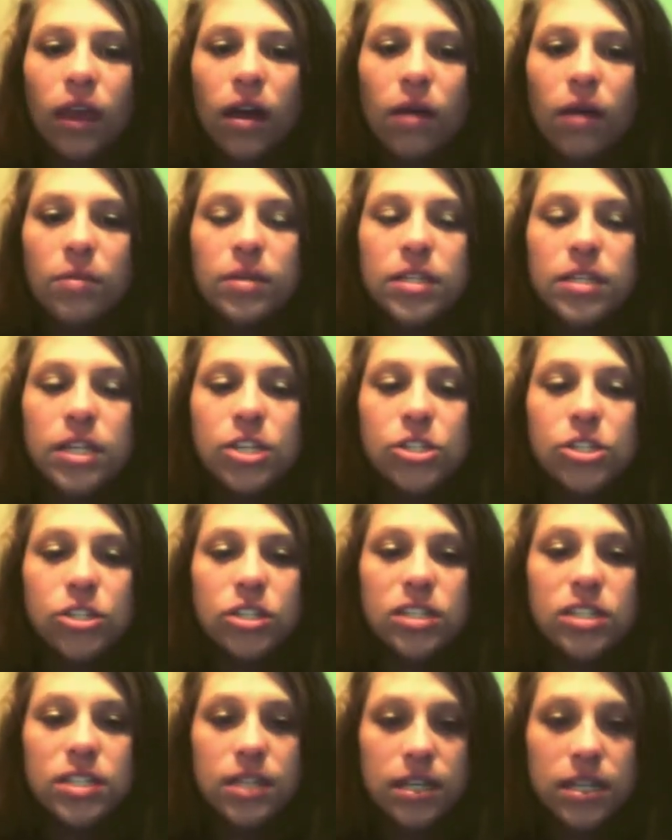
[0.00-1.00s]
A teacher
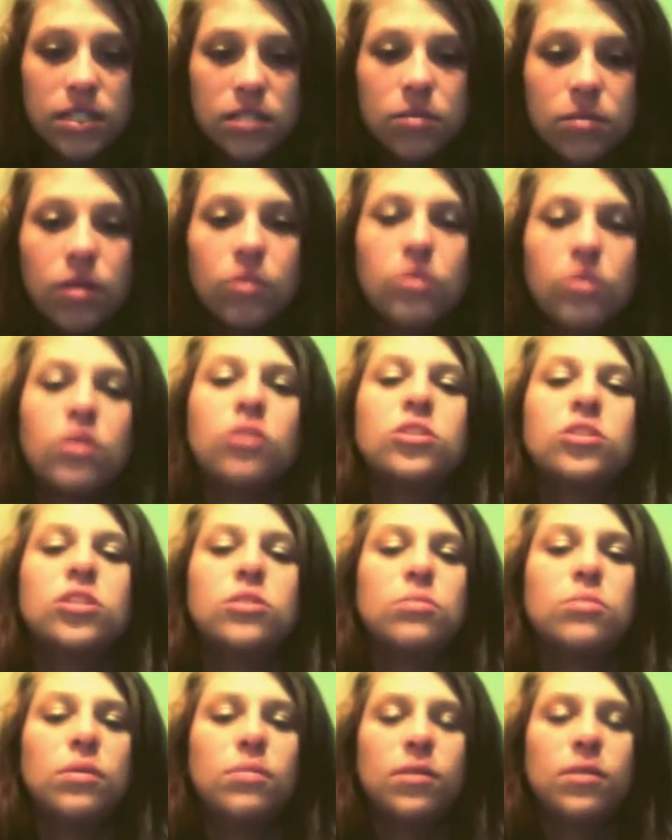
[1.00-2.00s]
assessment would
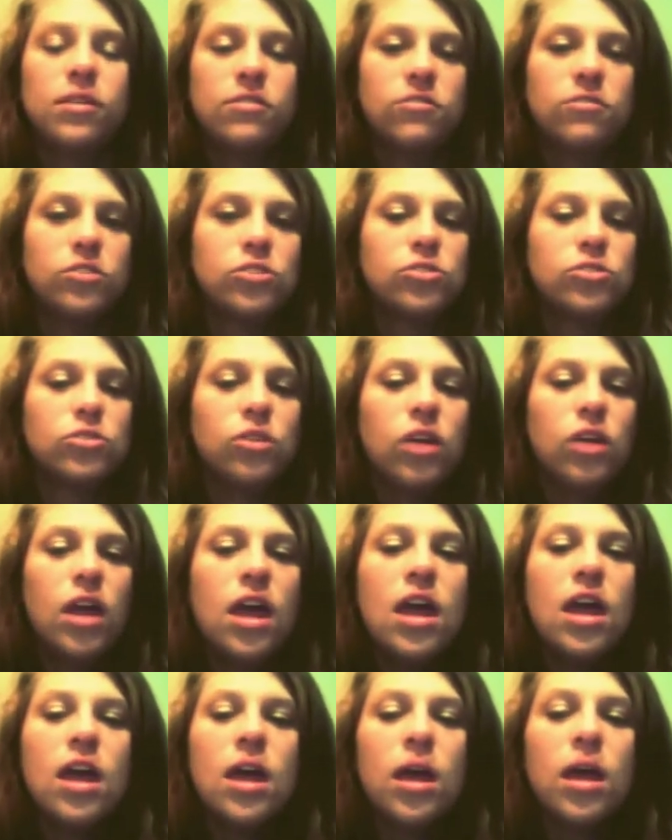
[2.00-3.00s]
also be beneficial
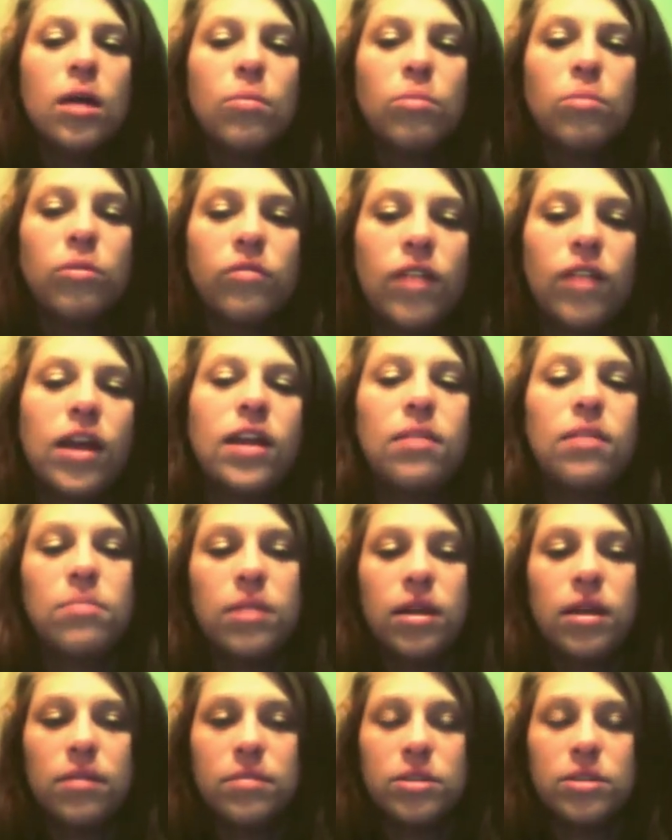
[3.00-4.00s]
in providing
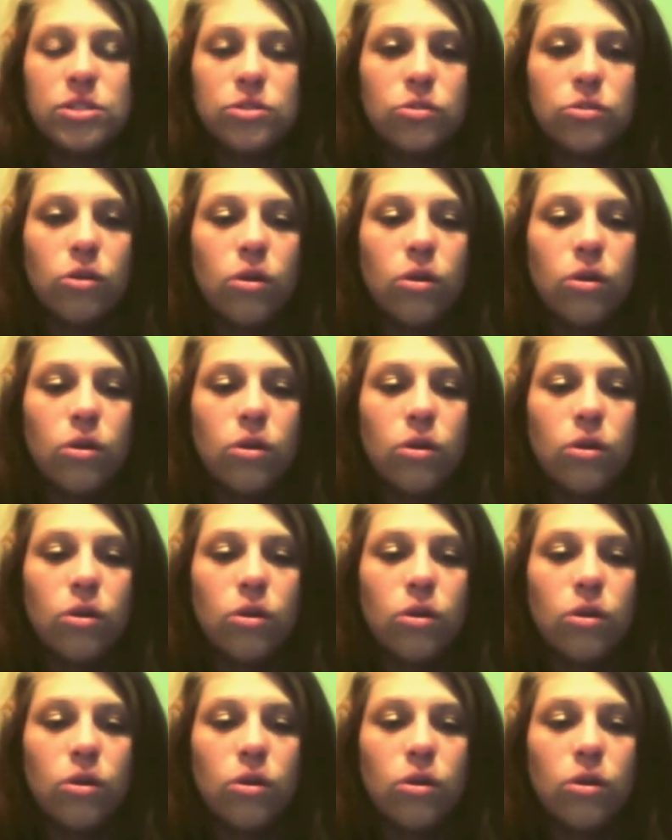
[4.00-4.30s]
me and Mr.